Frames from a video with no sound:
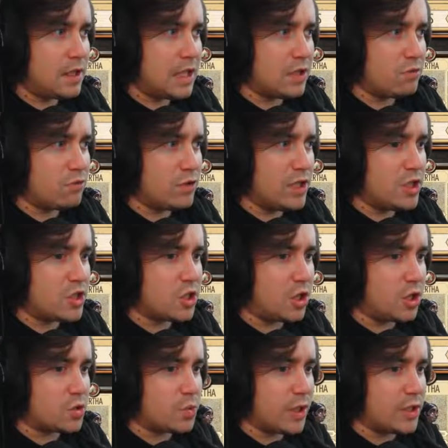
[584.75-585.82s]
and
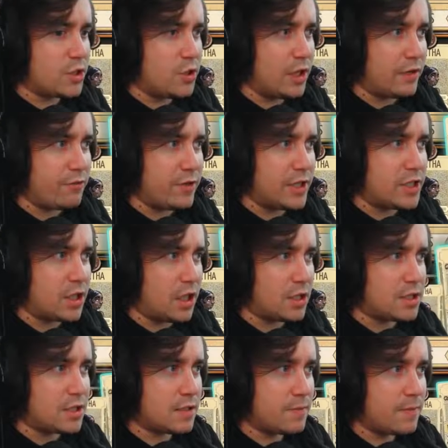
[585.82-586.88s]
recharge. Wait, do you have
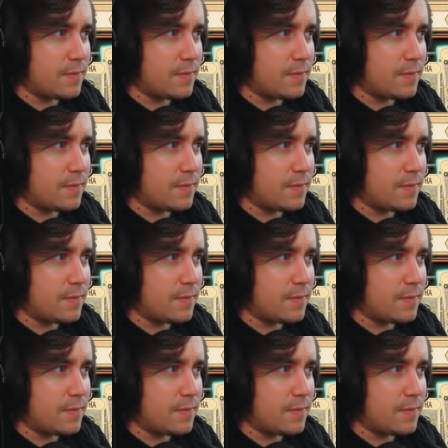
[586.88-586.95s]
recharge?